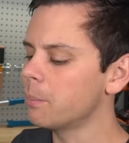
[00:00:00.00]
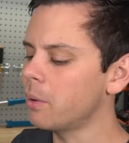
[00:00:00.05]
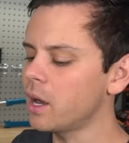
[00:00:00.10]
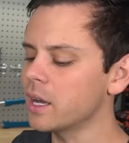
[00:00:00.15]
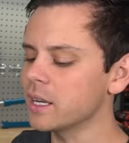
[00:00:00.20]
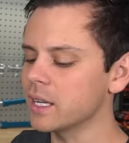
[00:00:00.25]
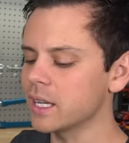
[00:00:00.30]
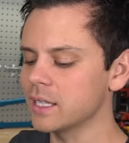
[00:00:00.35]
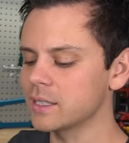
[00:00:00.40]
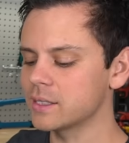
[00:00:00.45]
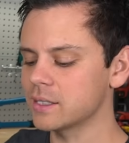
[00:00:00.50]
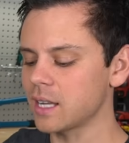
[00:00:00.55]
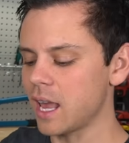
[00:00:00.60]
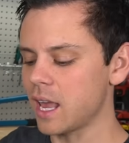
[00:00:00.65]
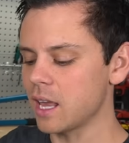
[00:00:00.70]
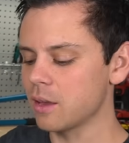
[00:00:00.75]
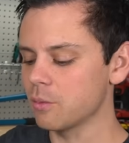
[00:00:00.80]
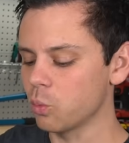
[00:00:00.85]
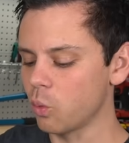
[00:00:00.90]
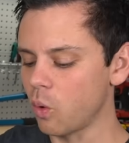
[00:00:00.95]
But it's
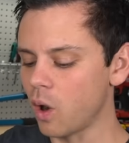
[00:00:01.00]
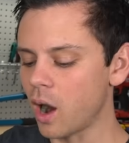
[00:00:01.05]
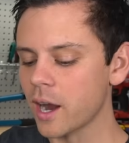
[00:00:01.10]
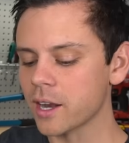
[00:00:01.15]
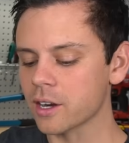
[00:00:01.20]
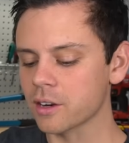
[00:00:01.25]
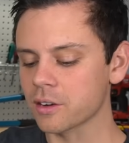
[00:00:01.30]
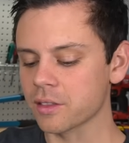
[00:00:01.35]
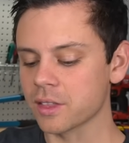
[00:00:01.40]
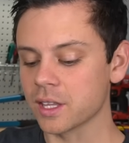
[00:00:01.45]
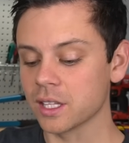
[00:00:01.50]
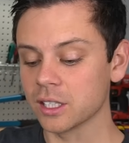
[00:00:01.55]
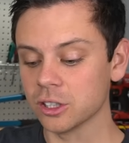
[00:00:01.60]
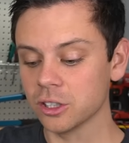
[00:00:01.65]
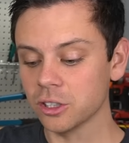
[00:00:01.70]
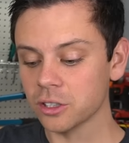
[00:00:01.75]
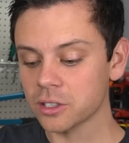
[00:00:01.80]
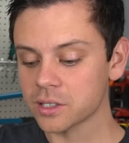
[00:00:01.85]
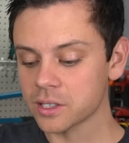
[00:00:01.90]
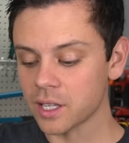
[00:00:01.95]
a wire that
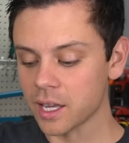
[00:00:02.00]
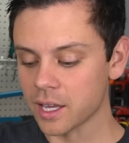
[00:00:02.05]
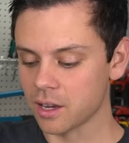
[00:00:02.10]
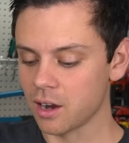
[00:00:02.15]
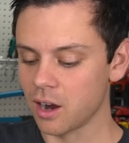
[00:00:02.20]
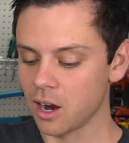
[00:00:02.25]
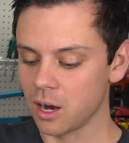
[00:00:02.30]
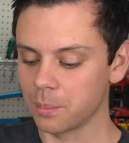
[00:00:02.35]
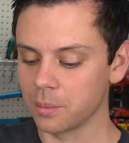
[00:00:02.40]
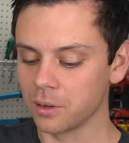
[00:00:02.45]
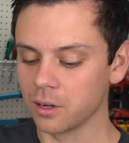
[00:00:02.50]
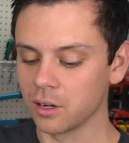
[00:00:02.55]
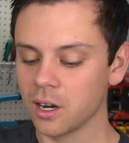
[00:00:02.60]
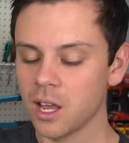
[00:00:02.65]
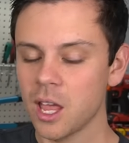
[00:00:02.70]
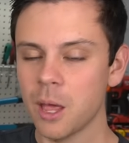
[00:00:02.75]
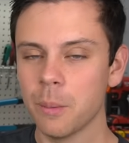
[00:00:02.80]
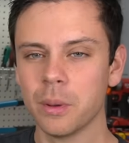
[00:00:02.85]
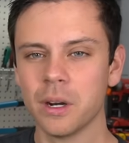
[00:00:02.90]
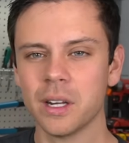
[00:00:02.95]
looks like copper,
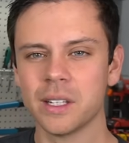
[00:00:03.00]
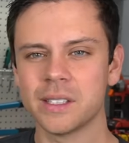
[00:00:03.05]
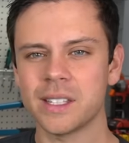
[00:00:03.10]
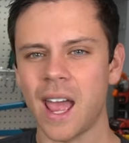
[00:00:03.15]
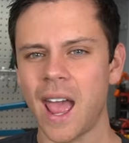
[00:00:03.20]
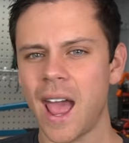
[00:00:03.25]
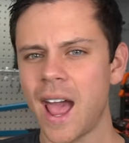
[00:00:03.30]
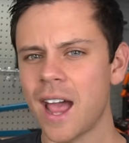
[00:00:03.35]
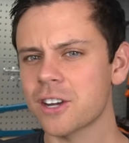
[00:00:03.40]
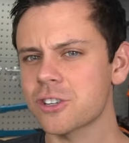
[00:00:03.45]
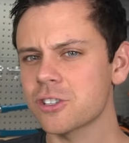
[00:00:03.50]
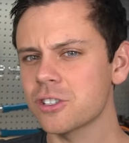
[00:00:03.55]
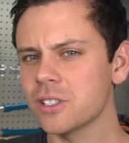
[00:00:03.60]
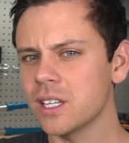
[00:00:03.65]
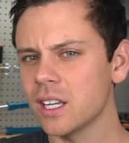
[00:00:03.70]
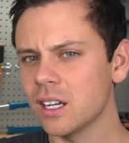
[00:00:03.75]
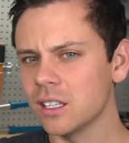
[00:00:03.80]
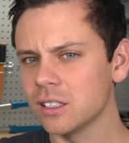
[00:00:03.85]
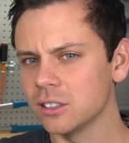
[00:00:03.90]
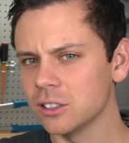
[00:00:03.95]
but it's
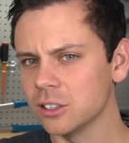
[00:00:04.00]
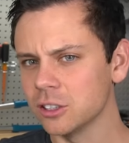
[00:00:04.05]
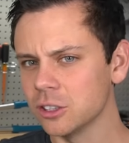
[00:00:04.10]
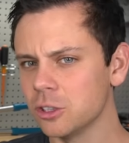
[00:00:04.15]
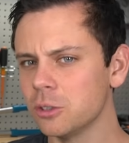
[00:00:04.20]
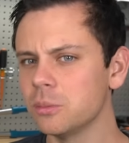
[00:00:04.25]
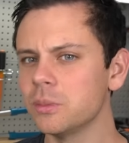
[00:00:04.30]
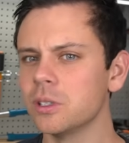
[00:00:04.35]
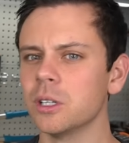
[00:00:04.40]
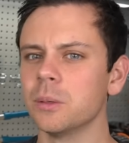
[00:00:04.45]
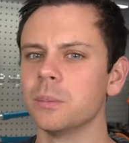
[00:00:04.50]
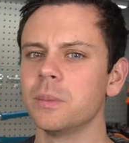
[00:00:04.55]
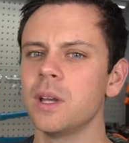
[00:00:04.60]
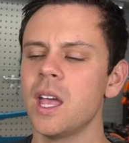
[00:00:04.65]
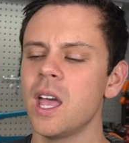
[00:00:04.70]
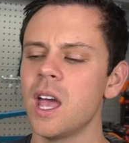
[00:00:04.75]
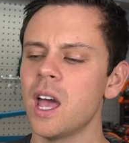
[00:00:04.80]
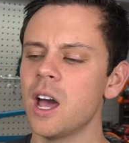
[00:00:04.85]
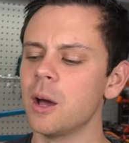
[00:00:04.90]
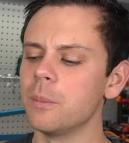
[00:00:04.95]
actually aluminum.
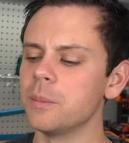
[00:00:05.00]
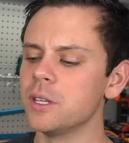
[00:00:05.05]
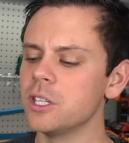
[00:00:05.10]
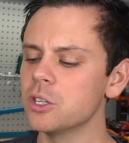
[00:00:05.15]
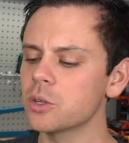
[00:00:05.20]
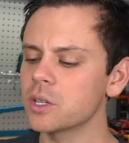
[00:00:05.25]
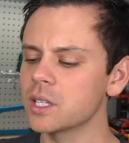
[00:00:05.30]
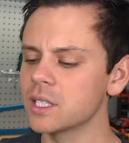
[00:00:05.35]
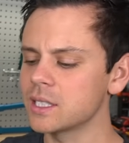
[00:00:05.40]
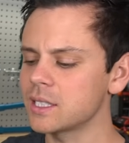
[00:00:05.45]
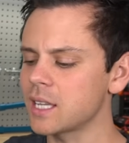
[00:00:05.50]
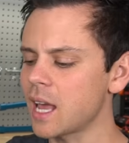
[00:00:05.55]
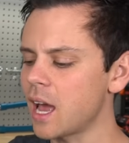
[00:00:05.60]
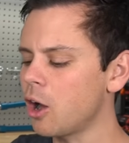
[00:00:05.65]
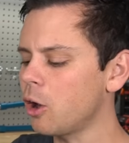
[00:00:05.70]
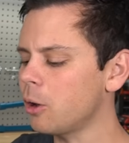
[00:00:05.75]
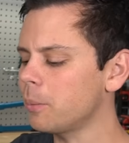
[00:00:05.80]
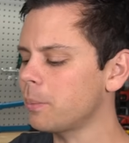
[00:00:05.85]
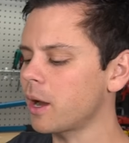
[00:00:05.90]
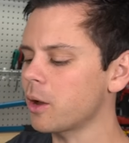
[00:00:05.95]
Um, and you can
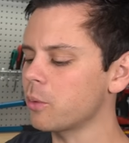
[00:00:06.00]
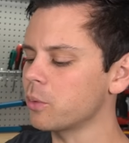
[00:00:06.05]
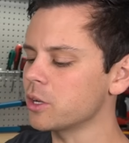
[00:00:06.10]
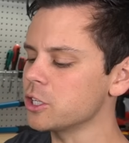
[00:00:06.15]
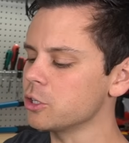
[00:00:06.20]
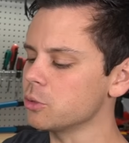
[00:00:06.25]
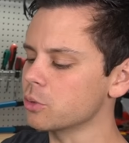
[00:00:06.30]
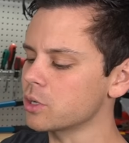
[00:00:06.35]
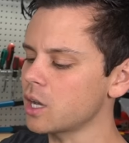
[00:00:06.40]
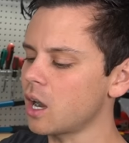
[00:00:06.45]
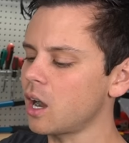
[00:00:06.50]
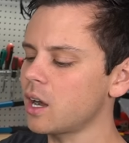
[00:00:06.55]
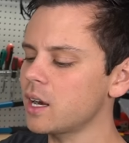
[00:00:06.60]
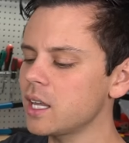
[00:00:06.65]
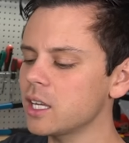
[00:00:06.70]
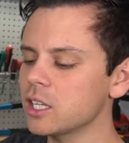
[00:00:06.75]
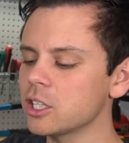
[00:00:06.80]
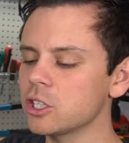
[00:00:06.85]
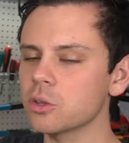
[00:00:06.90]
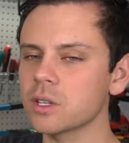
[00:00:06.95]
tell by when you cut
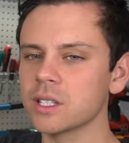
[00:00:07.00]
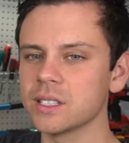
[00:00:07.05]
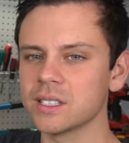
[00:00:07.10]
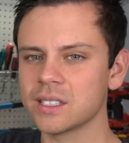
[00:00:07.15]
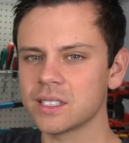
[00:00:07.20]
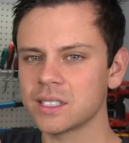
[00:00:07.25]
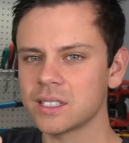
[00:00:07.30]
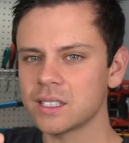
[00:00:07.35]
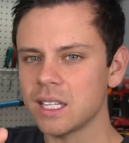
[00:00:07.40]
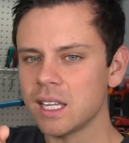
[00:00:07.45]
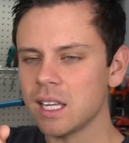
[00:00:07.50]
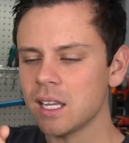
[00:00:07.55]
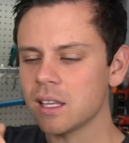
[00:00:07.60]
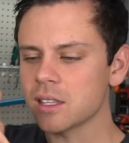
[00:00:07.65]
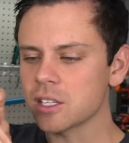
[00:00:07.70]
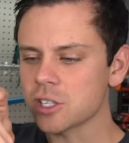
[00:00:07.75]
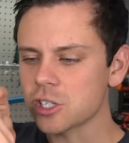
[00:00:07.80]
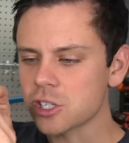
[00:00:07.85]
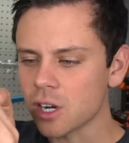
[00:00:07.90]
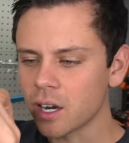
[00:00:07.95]
it, you can see
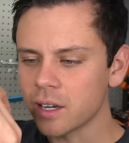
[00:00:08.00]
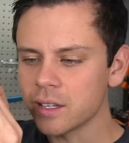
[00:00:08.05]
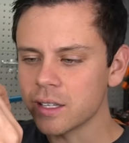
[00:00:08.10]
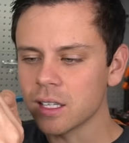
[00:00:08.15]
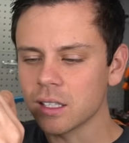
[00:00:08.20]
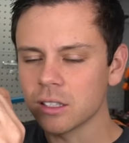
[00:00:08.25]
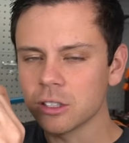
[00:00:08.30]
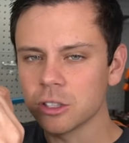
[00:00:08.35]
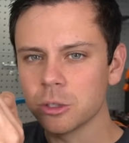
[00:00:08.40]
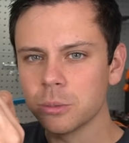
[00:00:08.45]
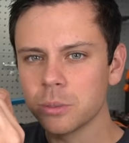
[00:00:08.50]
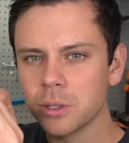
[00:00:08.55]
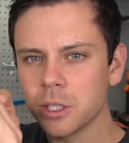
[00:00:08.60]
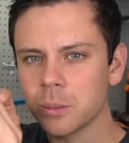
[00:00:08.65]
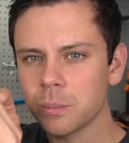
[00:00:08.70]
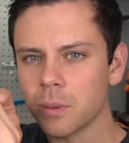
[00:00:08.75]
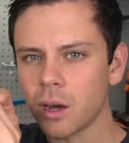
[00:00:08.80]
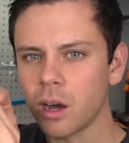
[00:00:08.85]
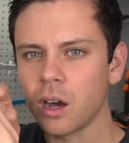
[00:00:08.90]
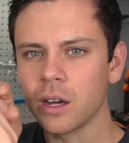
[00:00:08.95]
the shiny
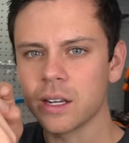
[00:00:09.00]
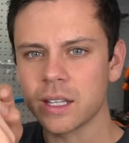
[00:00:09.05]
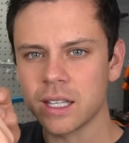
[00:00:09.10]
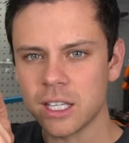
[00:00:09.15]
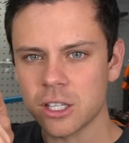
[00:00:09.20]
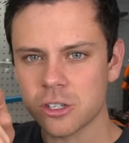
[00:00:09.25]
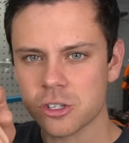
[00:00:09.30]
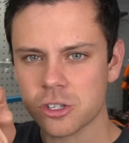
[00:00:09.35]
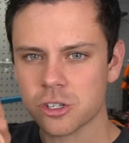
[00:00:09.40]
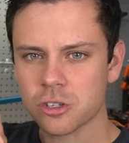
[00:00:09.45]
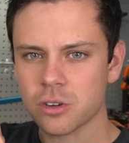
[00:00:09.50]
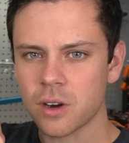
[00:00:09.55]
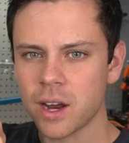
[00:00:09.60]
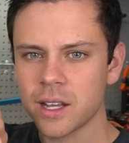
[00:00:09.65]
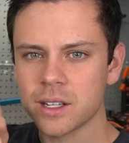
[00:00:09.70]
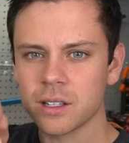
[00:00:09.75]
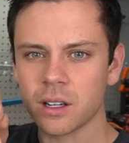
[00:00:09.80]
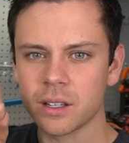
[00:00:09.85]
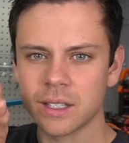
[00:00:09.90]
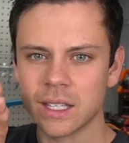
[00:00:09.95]
aluminum on each
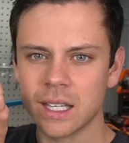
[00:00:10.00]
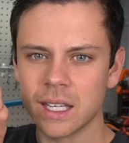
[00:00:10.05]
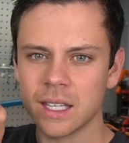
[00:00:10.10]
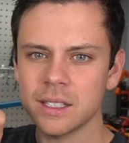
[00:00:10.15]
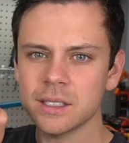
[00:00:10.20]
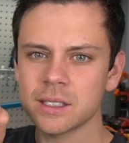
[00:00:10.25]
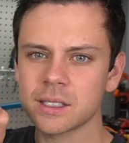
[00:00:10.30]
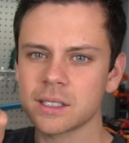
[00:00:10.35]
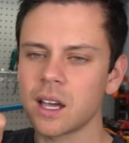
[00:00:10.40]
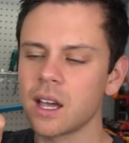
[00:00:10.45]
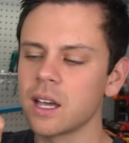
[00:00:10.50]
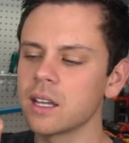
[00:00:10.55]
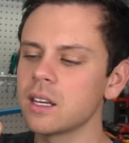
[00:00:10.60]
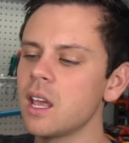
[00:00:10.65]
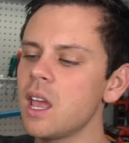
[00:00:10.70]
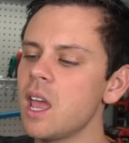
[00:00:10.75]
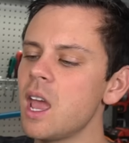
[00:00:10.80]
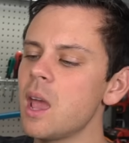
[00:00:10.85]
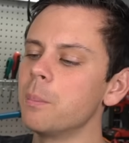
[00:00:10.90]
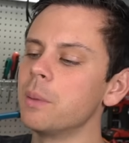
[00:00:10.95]
strand on the inside,
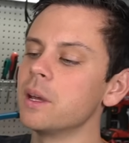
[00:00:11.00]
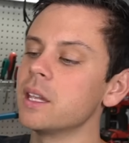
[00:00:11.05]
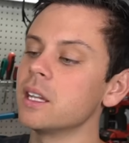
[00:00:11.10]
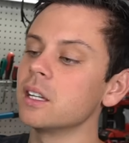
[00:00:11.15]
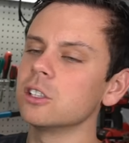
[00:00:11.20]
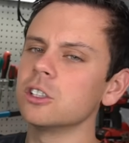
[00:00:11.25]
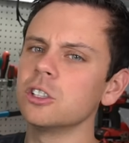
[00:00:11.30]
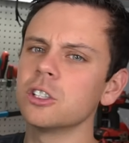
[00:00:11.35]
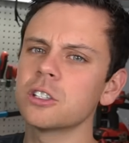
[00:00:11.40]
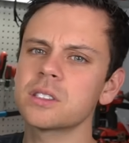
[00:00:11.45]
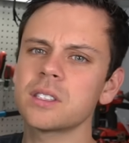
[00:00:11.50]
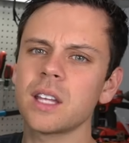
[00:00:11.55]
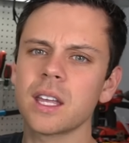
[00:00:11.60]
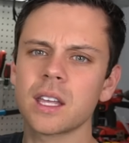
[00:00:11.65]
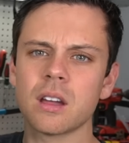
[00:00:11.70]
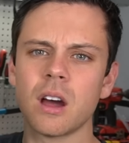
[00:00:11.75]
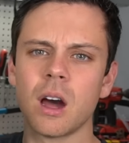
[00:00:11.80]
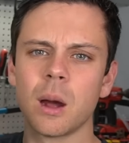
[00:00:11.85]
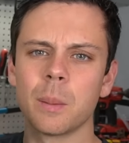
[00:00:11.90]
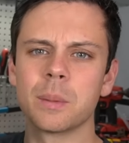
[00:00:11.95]
but it looks like
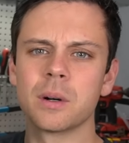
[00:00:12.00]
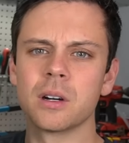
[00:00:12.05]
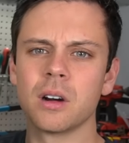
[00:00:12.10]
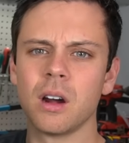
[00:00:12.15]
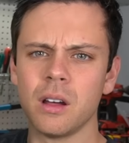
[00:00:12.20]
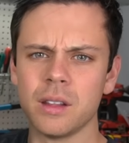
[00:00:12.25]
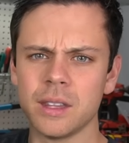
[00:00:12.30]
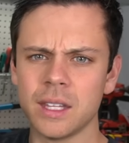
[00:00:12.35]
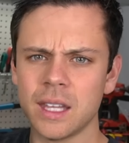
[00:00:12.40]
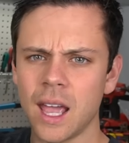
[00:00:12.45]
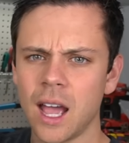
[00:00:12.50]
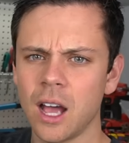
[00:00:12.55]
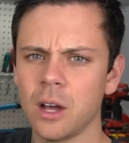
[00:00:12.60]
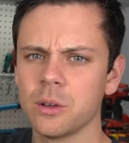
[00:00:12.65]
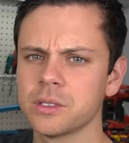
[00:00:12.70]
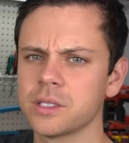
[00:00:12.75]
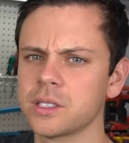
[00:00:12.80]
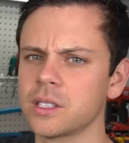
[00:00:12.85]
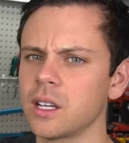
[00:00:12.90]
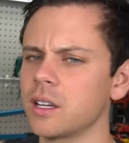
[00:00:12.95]
copper on the
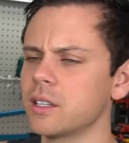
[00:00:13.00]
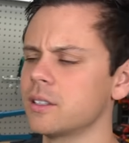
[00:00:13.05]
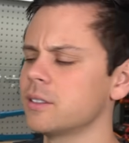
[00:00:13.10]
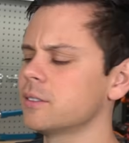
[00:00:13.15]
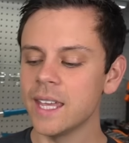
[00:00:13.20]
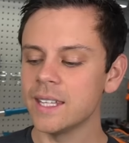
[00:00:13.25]
outside.